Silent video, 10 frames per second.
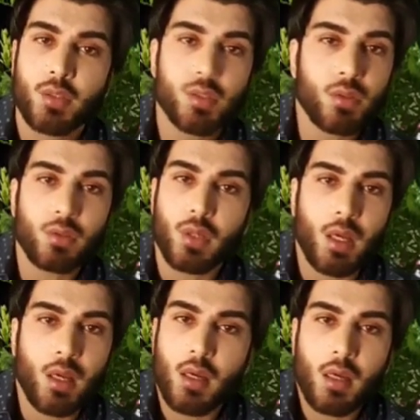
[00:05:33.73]
So,
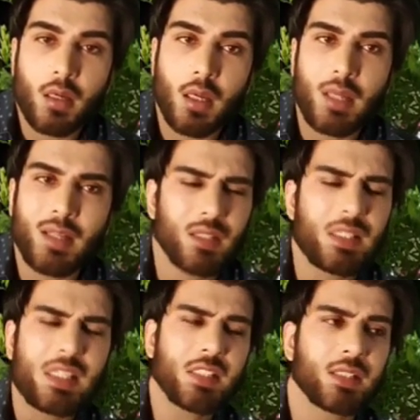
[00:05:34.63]
and
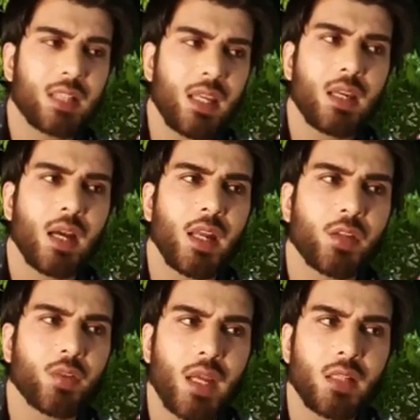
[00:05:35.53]
each day I
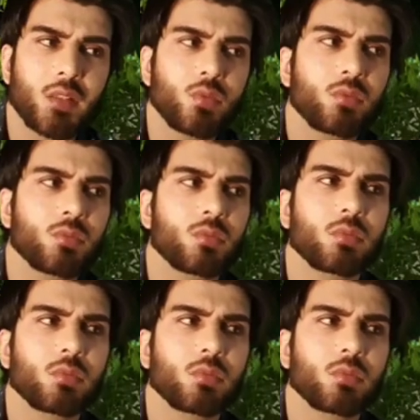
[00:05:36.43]
try to,